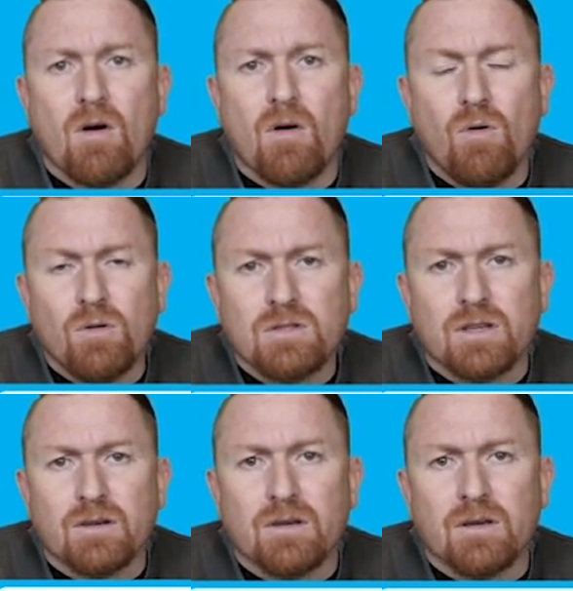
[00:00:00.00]

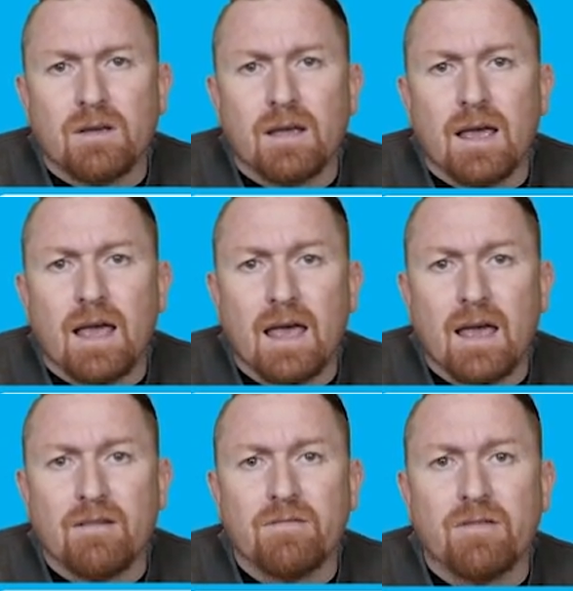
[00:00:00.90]
also
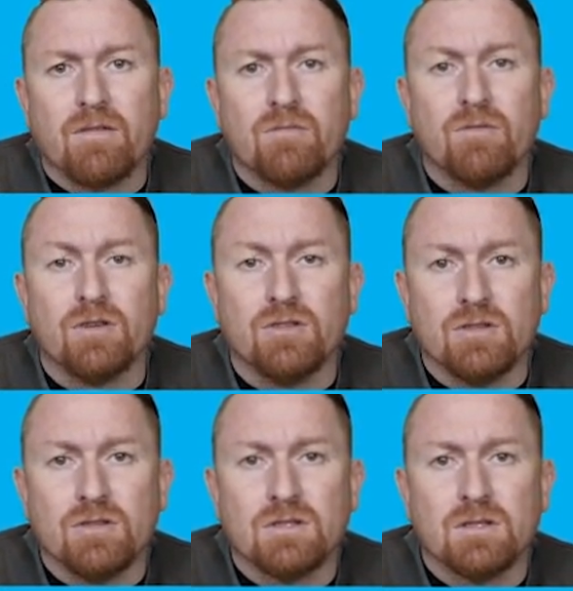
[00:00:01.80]
have
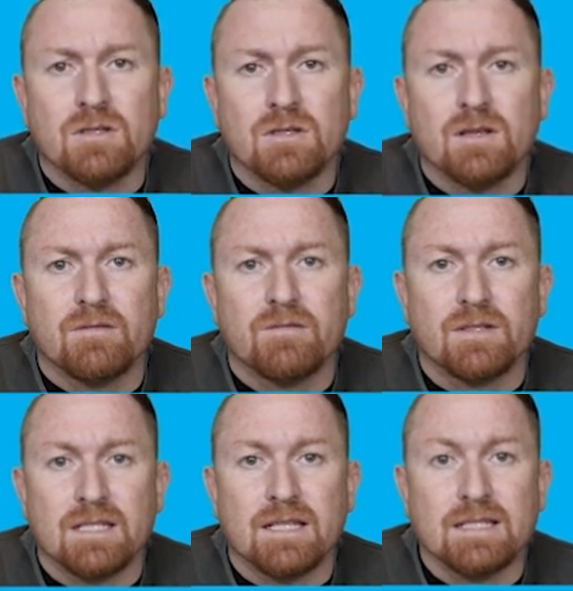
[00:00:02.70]
reduced
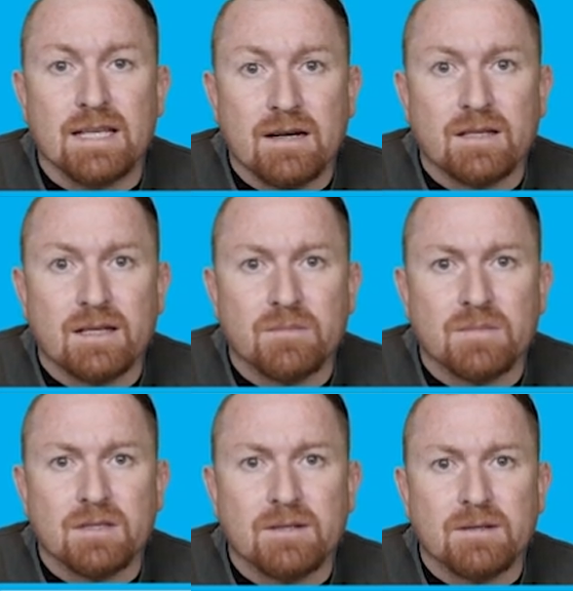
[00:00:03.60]
fertility
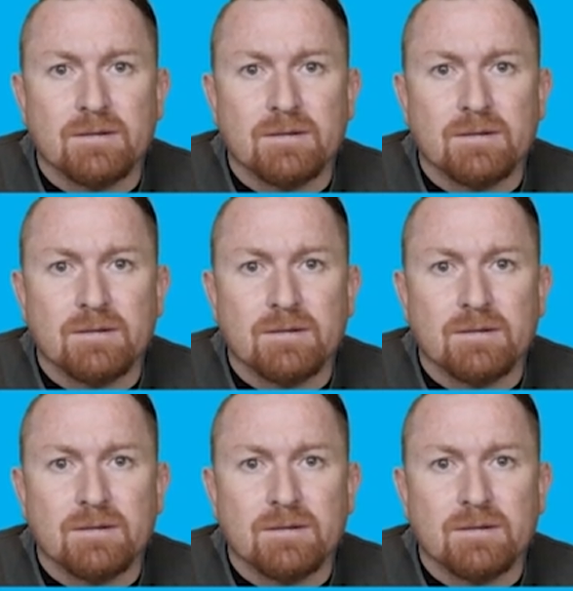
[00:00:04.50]
outcomes.